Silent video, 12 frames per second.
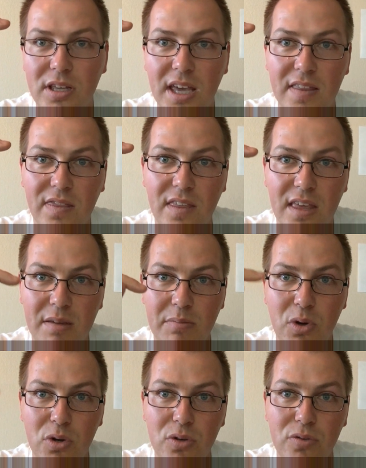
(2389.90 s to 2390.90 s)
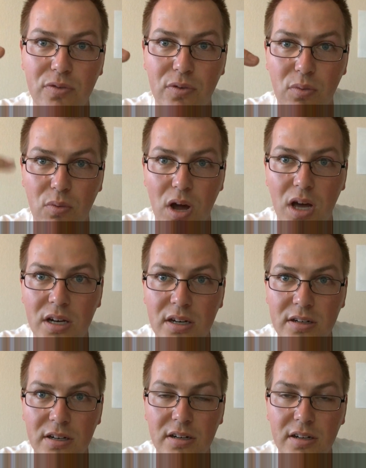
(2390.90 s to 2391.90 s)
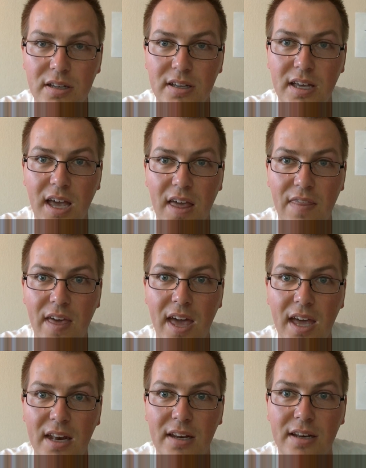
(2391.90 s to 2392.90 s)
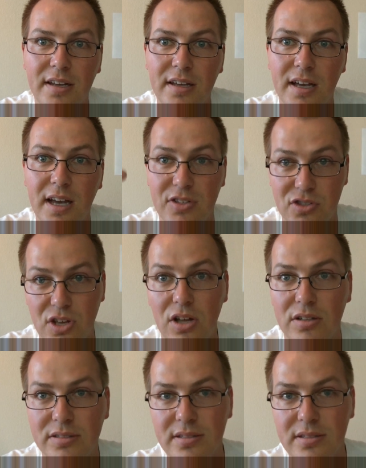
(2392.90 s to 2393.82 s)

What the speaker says: get the move, run, and then assault.